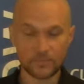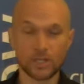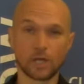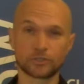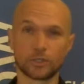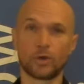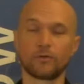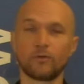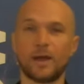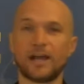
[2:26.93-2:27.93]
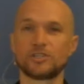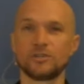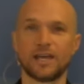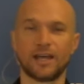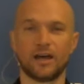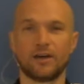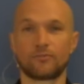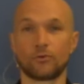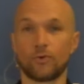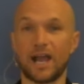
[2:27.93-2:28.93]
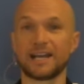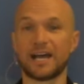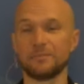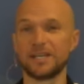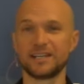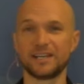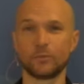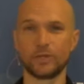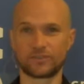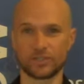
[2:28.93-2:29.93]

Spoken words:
Also want to remind you that for Right Now Media, we've